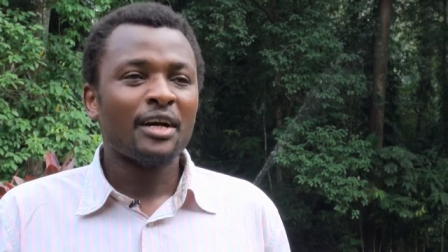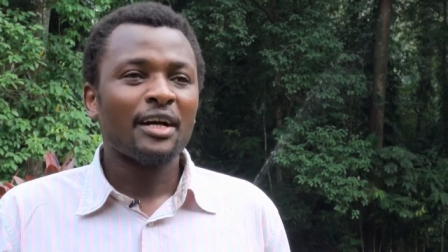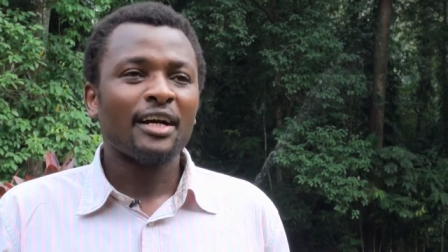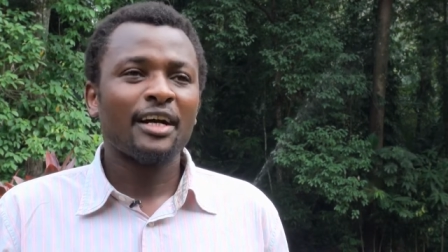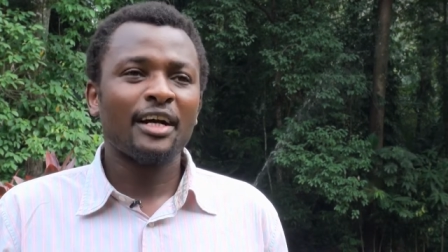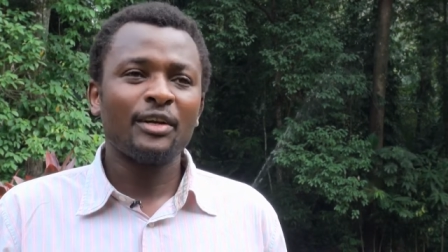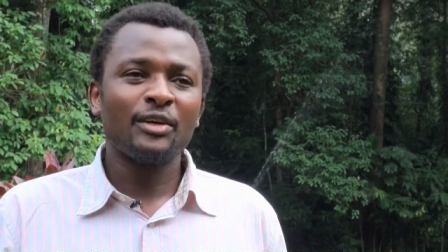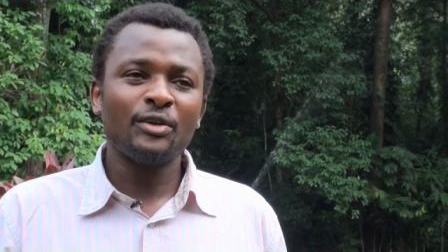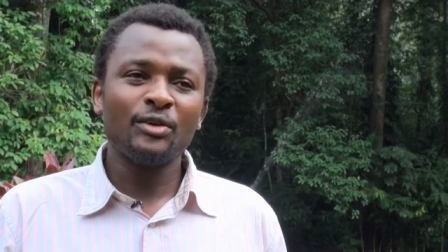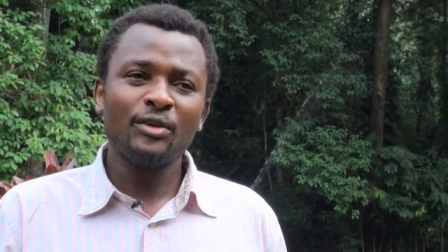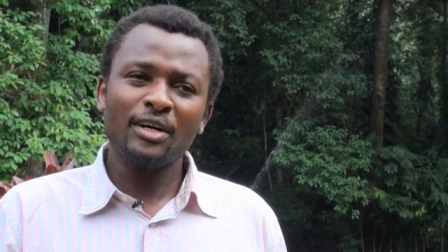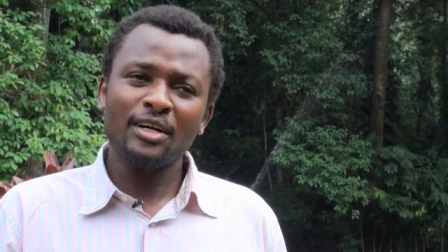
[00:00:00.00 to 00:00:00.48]

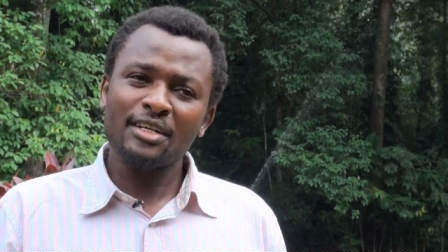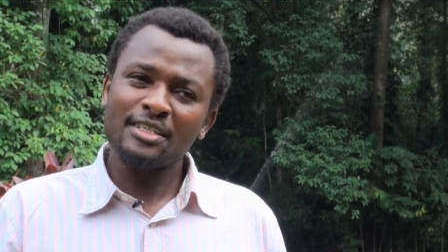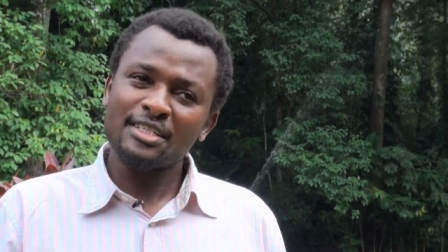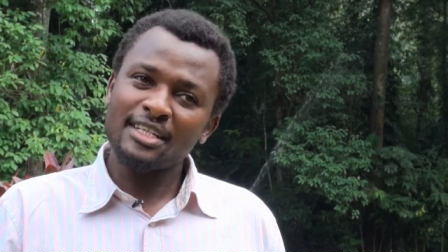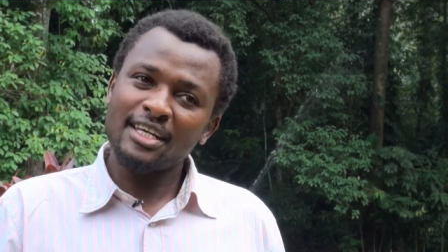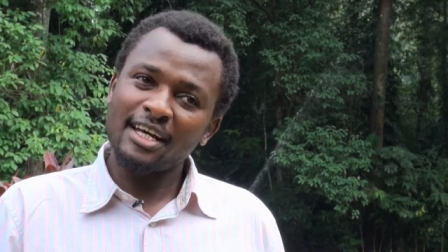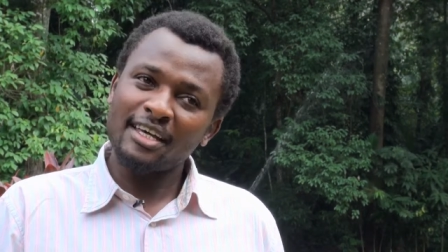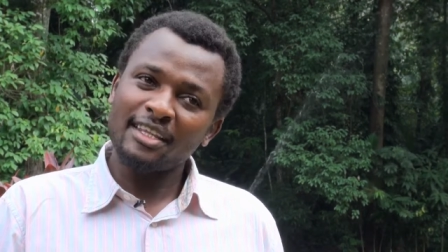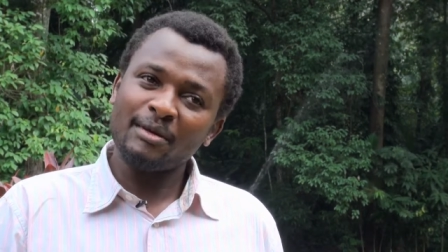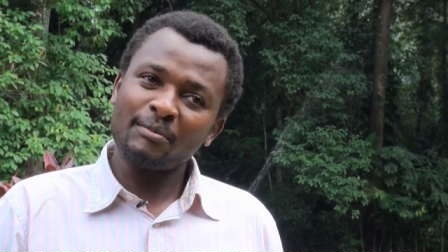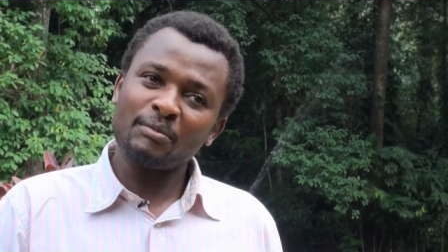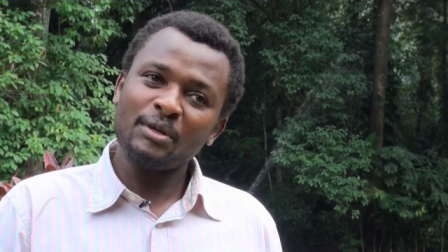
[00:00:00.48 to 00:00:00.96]
Can you
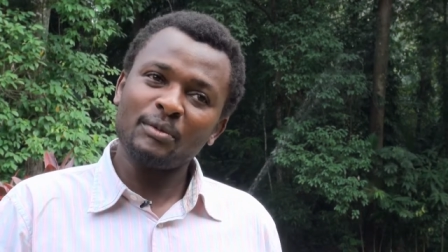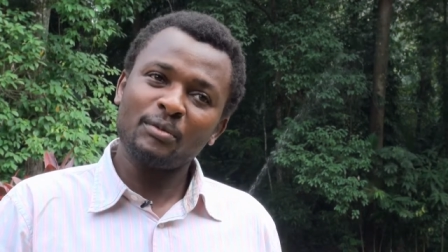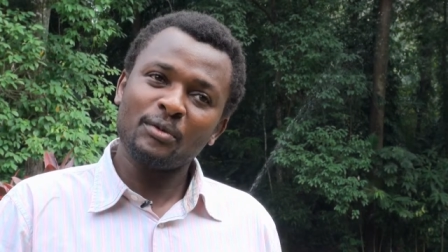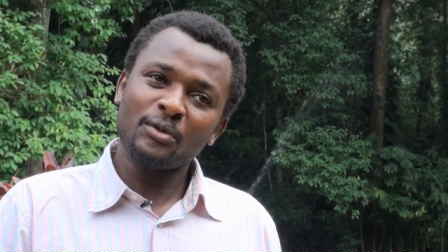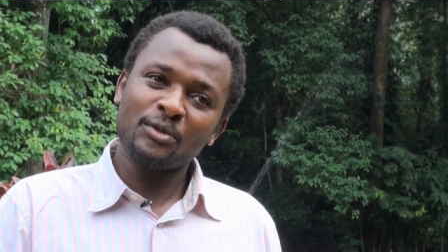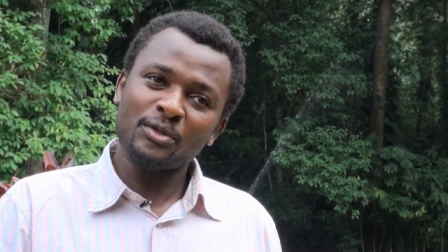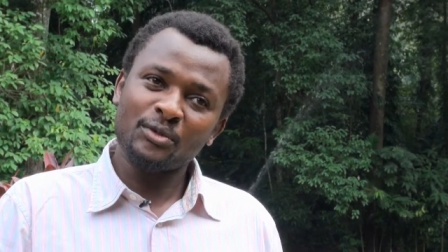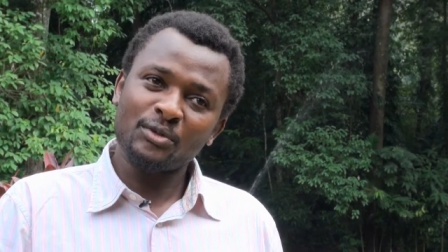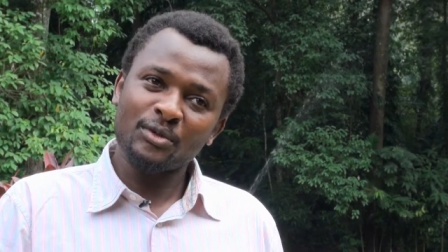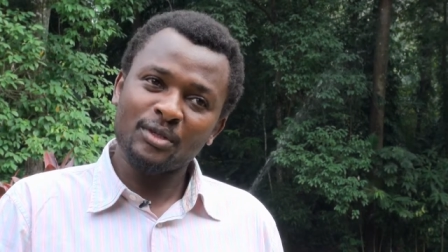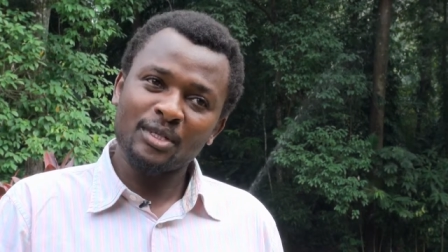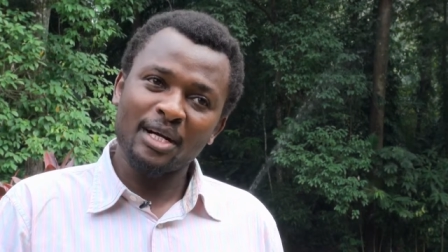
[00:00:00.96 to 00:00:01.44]
ask other people
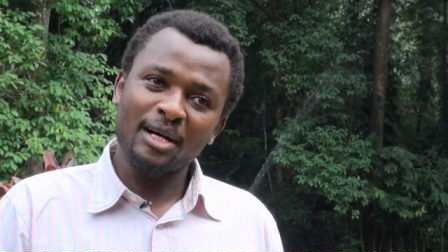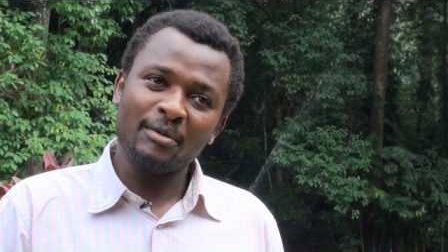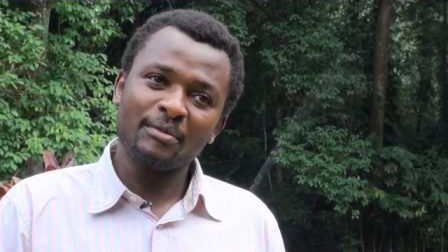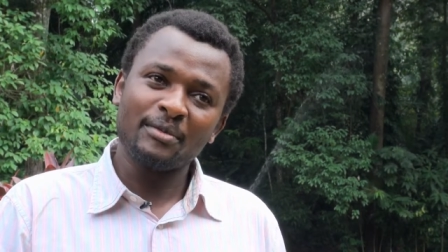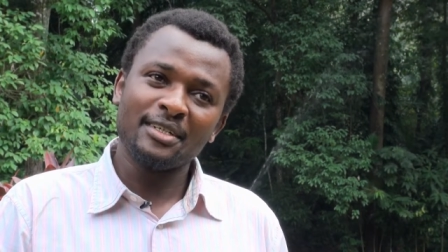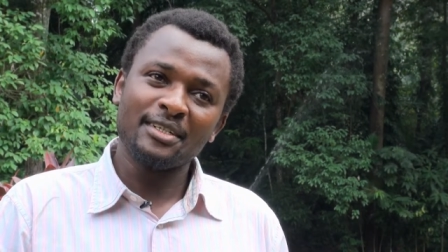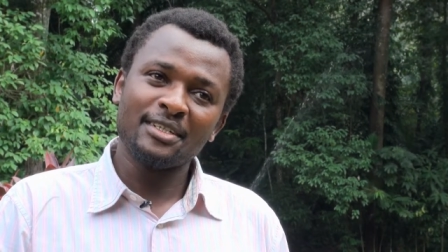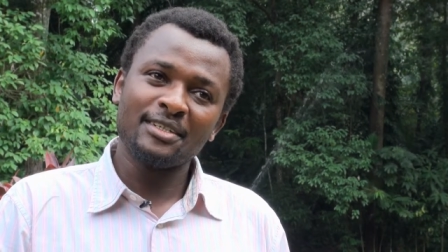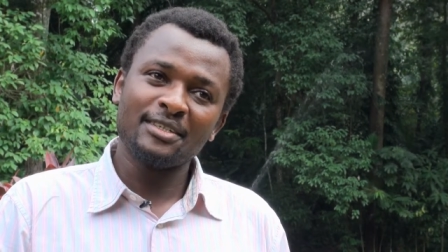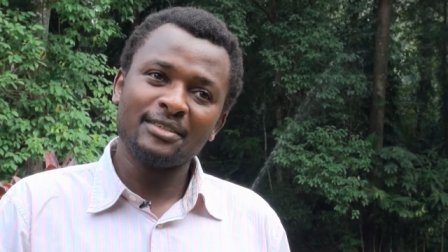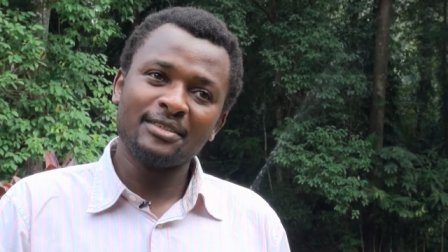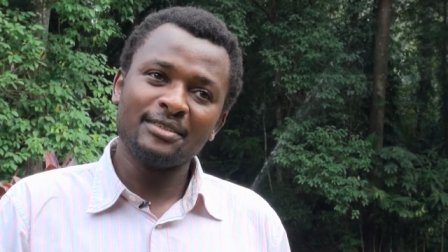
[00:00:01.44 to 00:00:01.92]
so to come
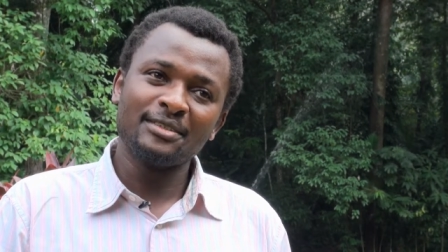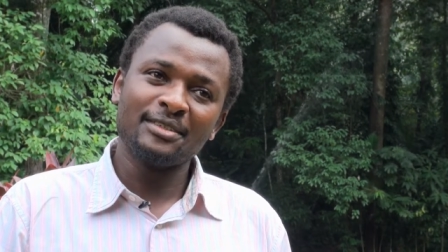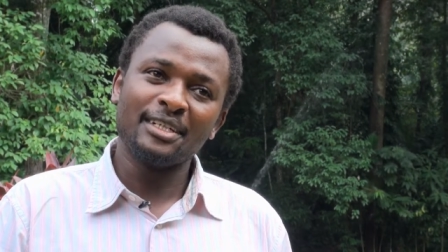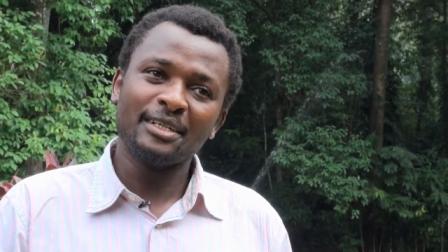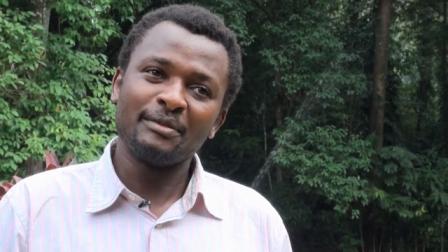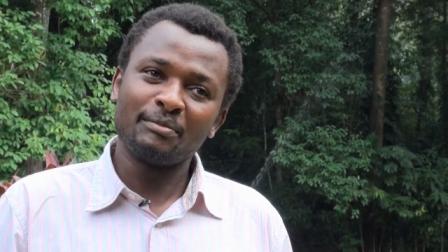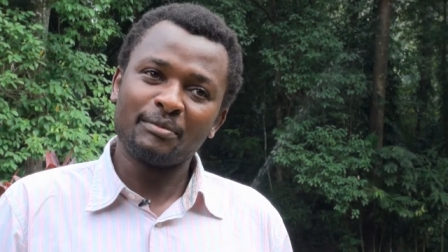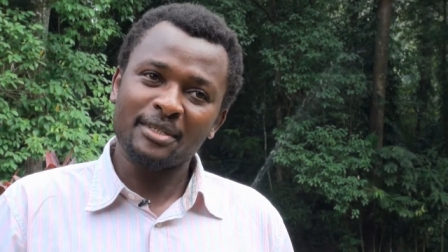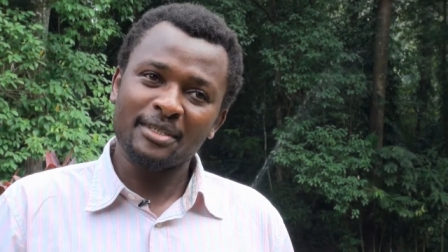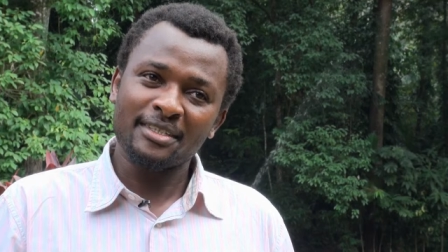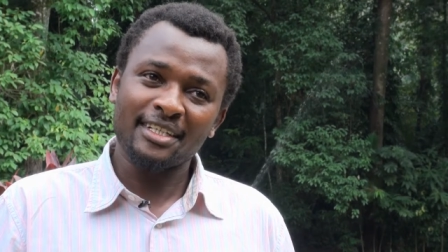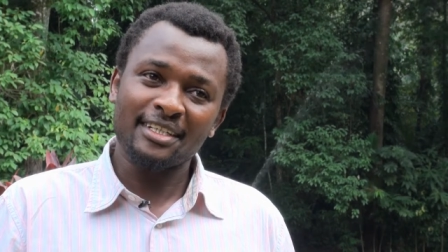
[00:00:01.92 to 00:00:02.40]
and do
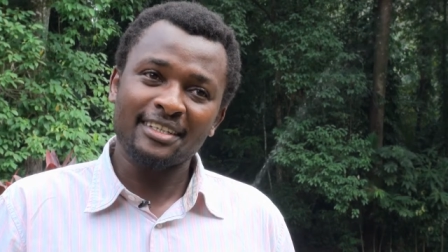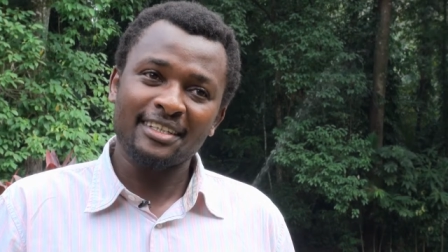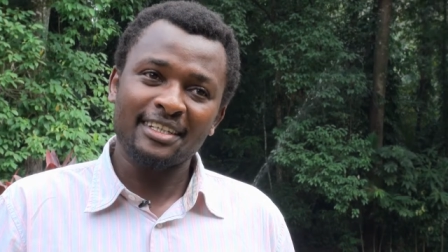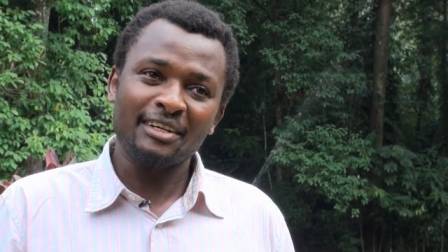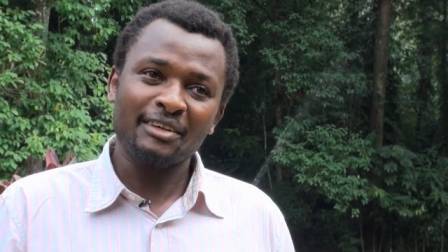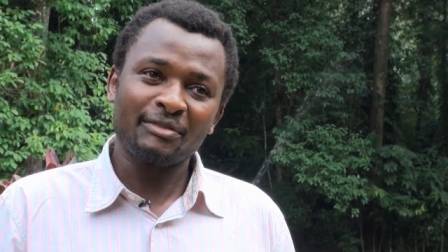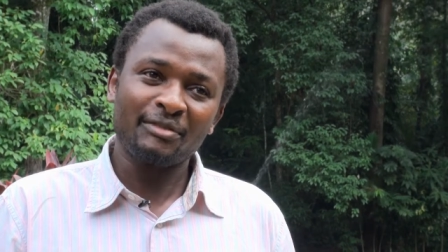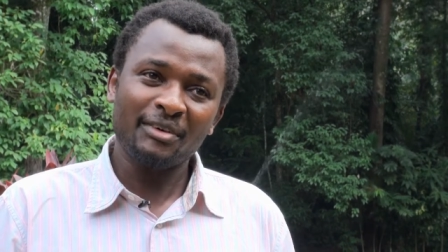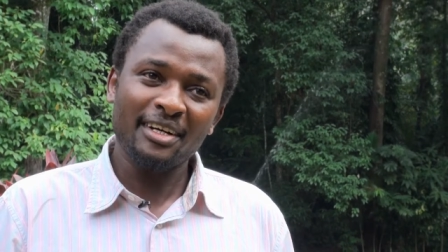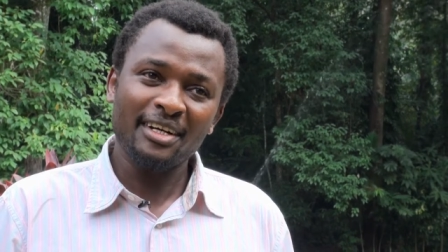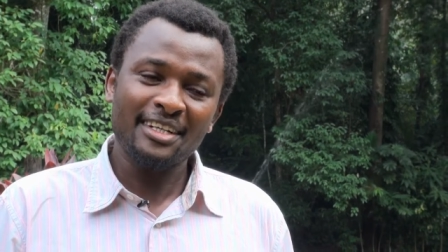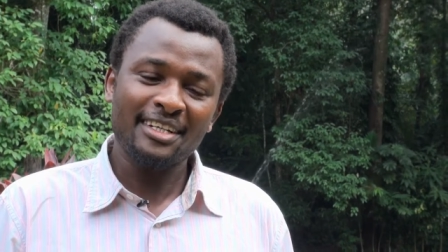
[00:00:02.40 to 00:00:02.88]
and present
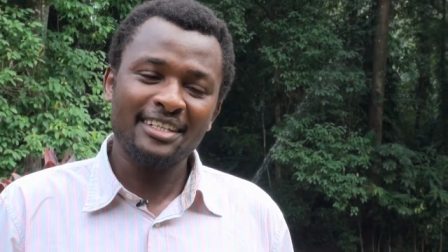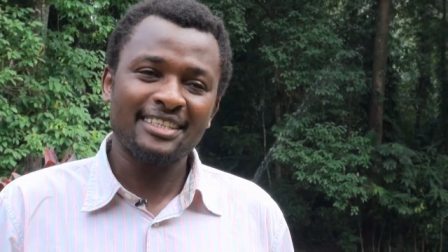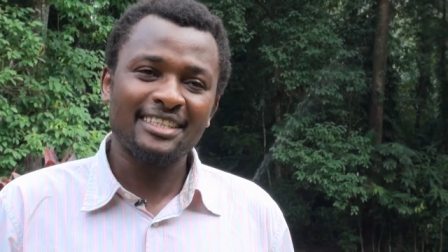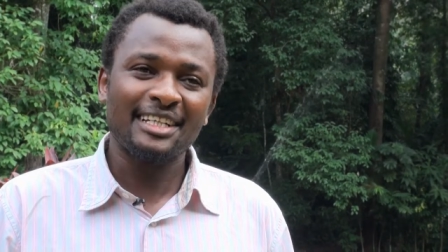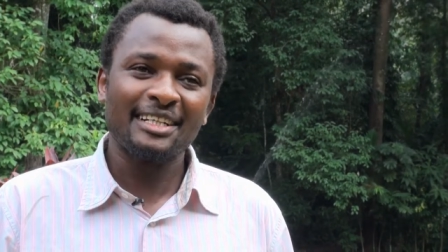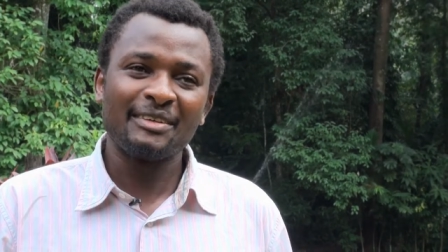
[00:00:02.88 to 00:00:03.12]
their findings?"